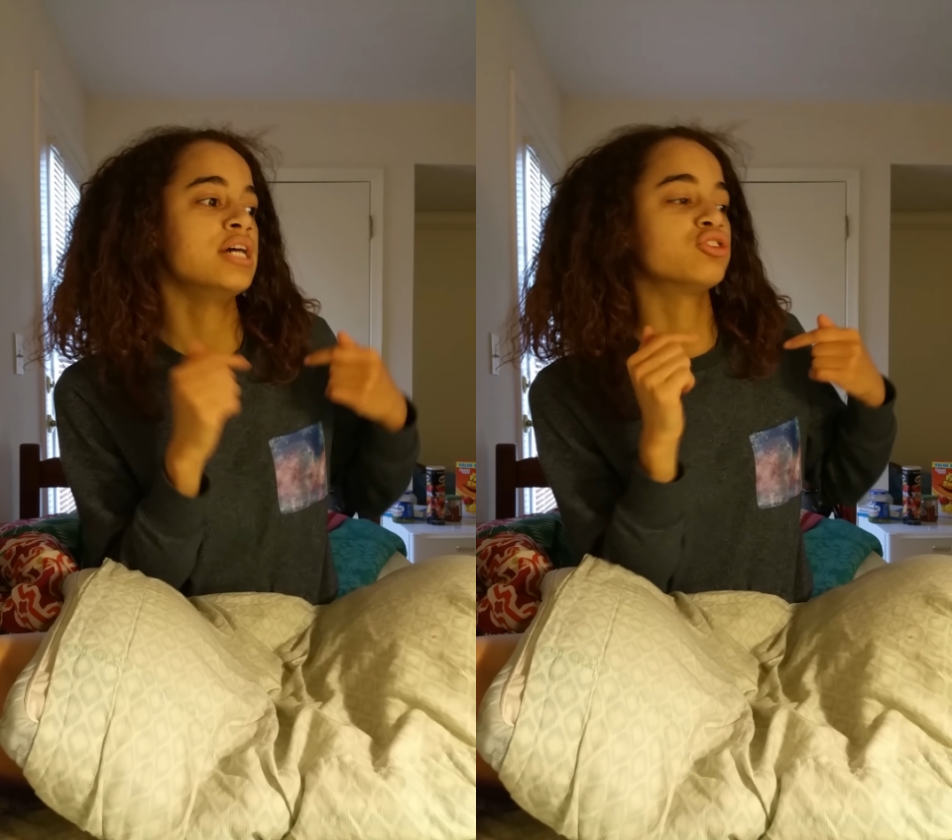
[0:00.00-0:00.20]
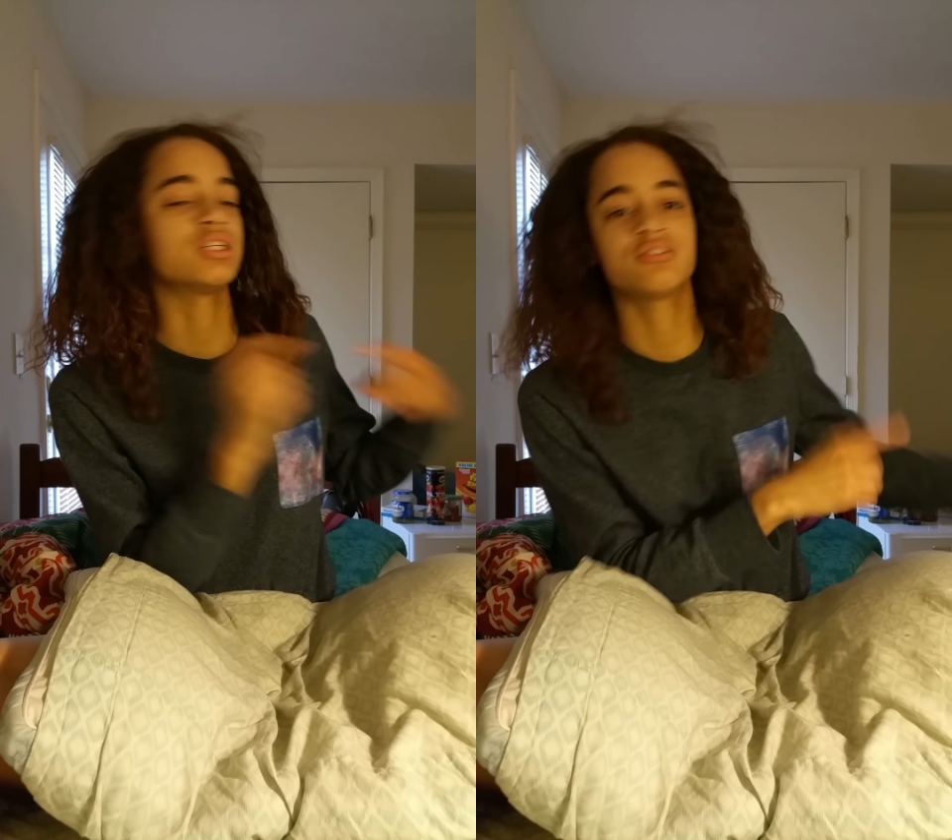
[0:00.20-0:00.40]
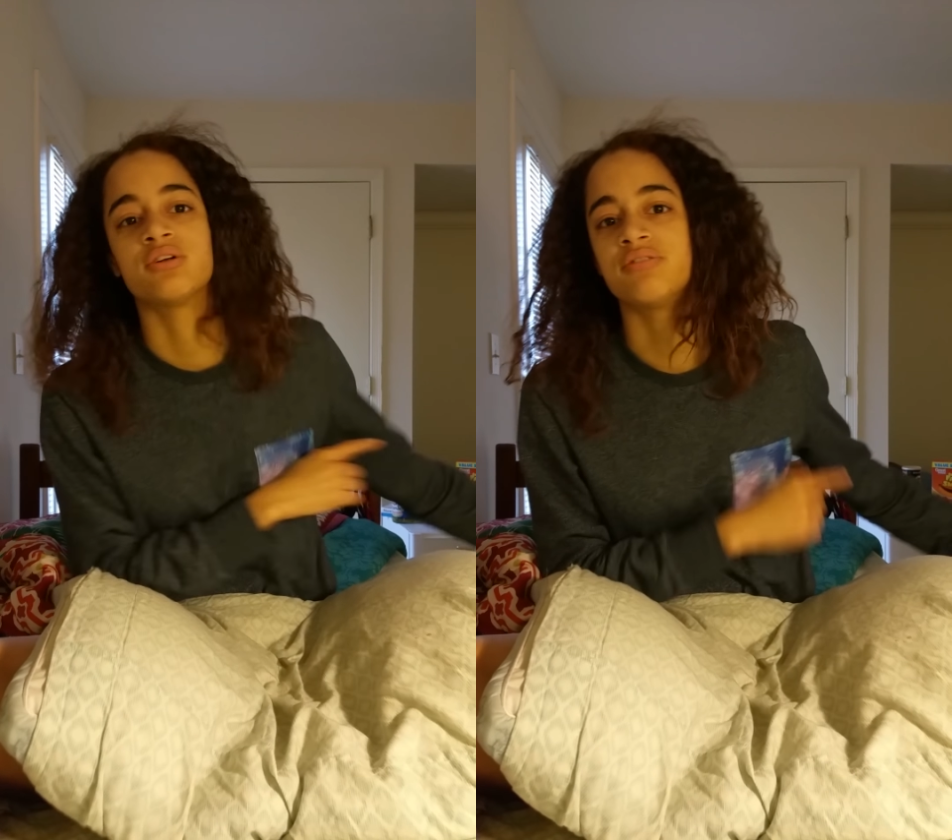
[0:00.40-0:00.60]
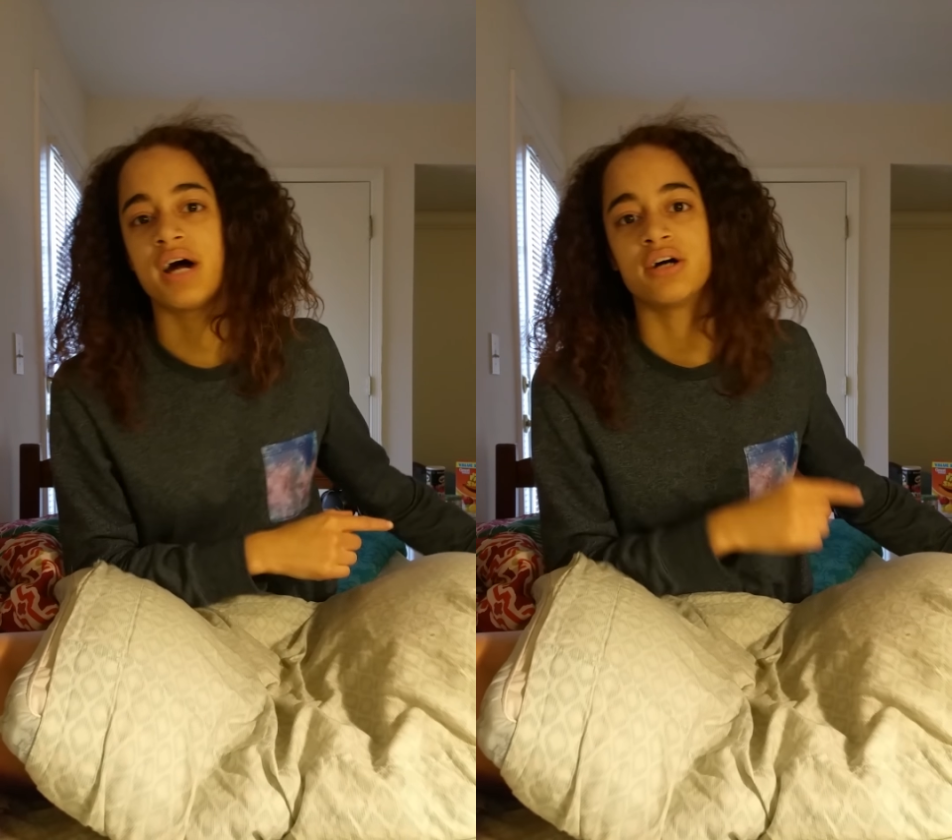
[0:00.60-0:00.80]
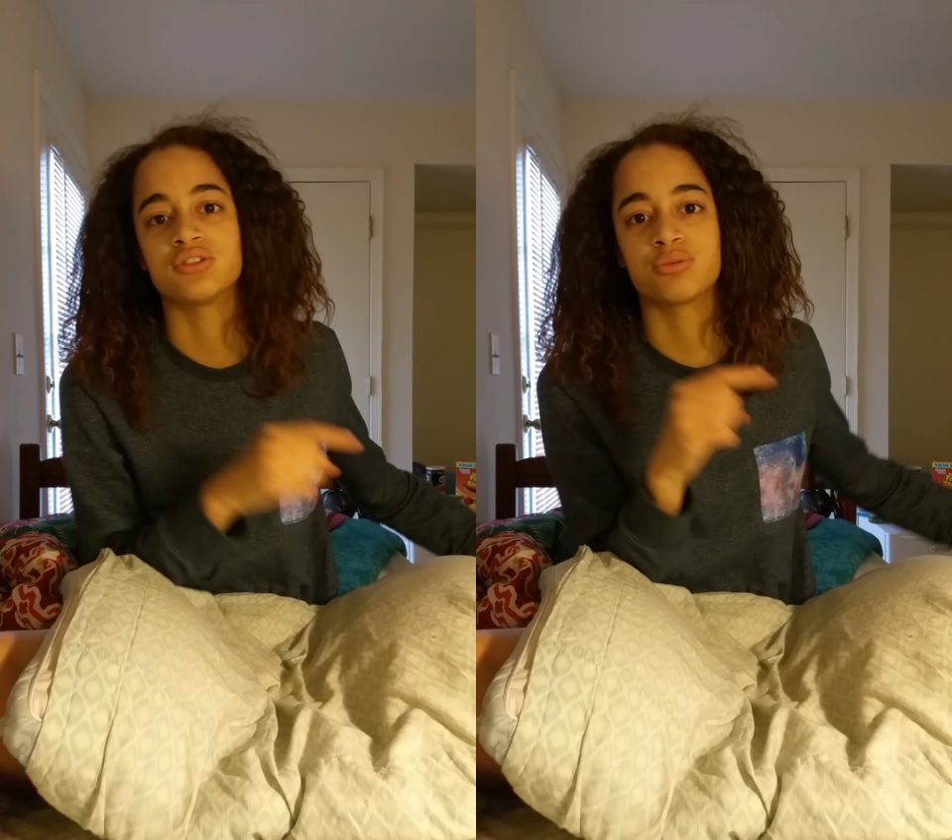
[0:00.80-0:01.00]
transferring
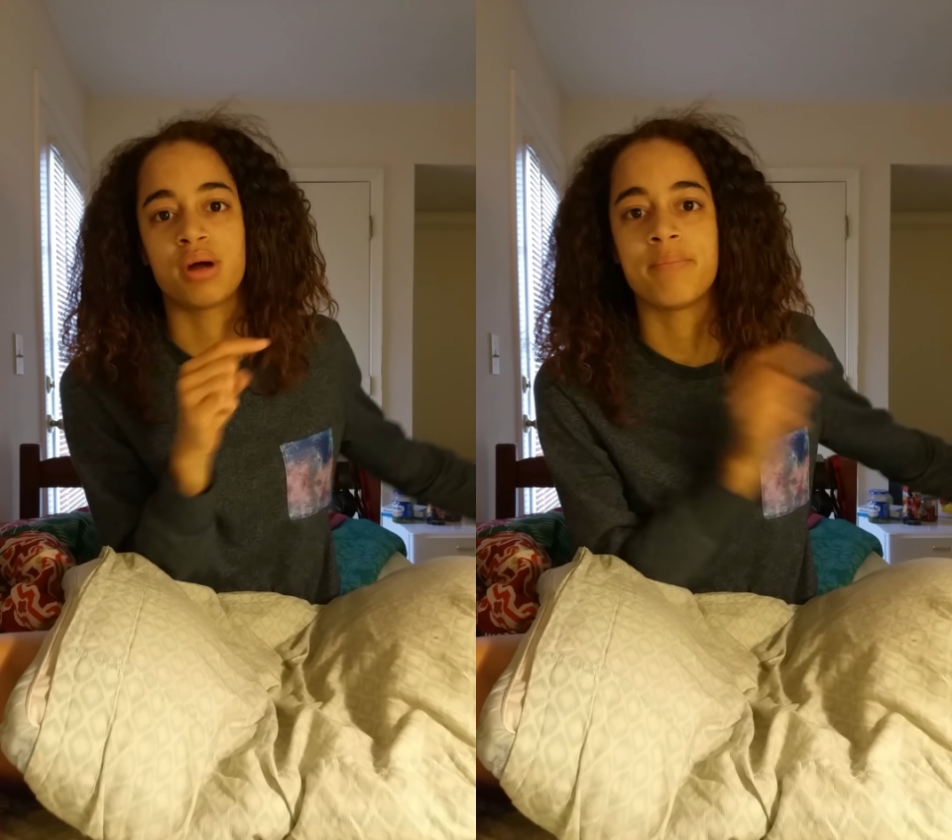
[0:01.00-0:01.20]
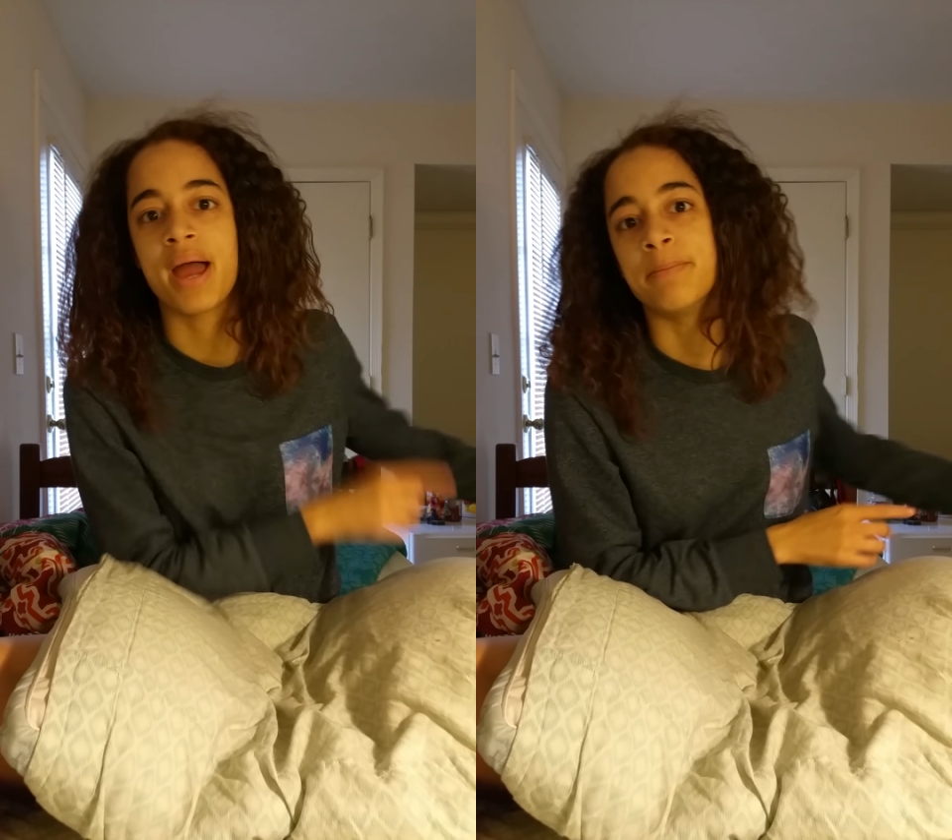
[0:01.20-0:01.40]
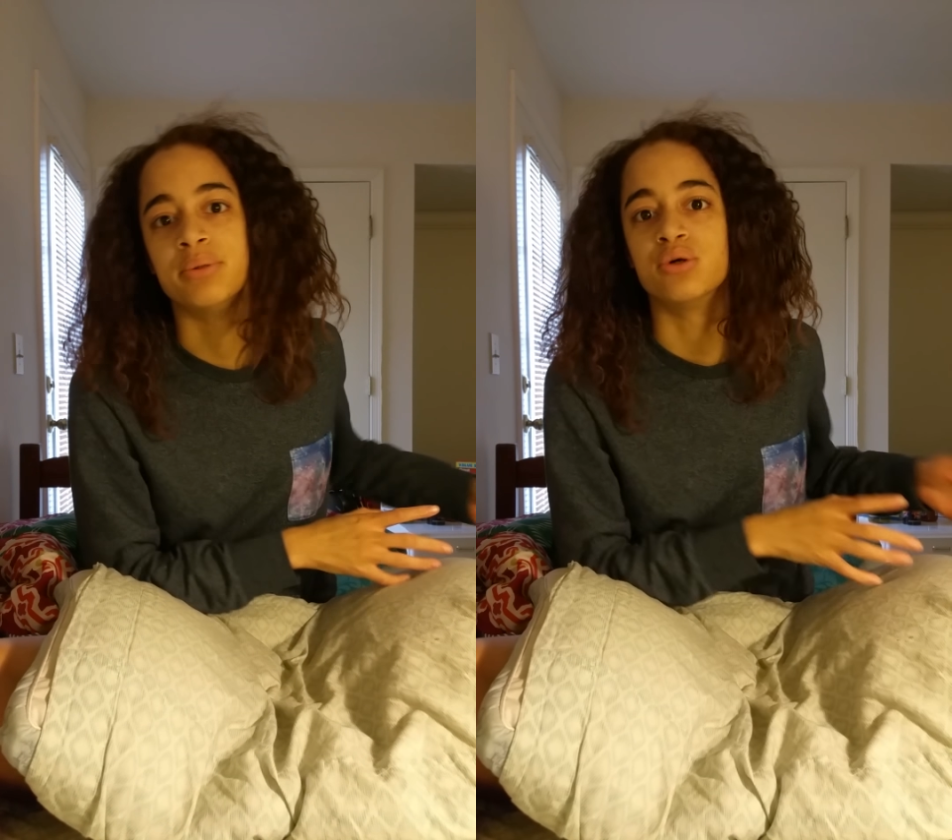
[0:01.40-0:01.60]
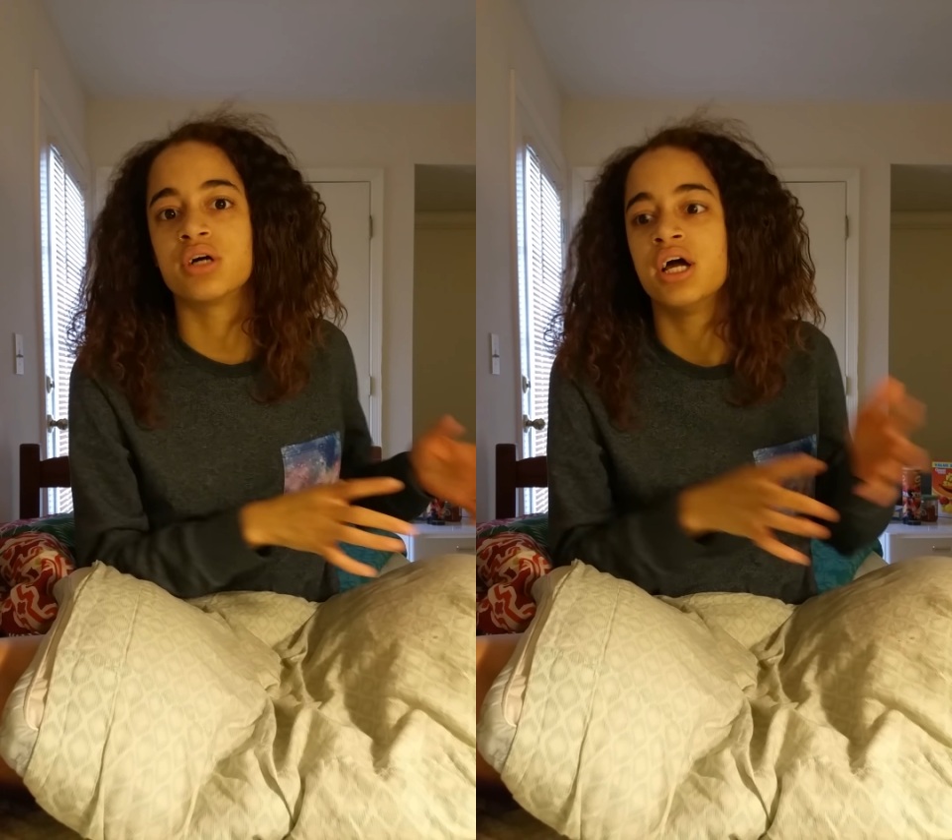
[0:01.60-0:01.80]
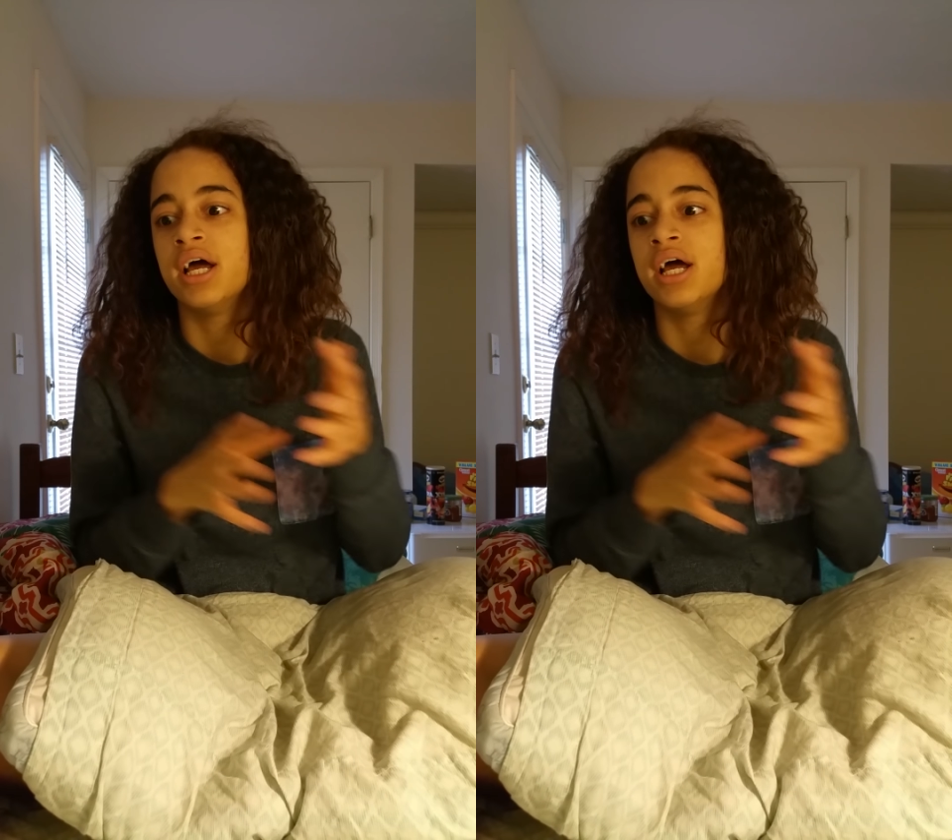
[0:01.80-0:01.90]
files from my MacBook,